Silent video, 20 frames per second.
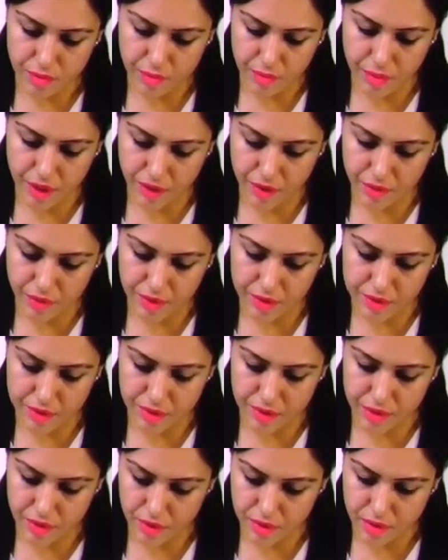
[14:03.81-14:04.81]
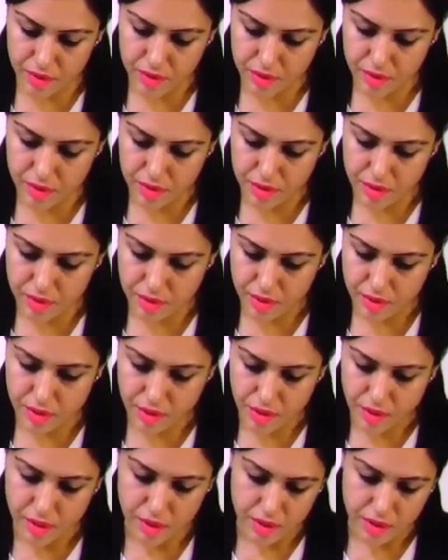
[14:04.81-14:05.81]
blood vessel,
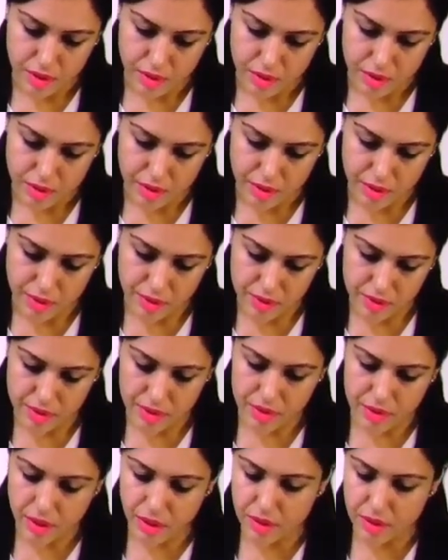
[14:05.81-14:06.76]
this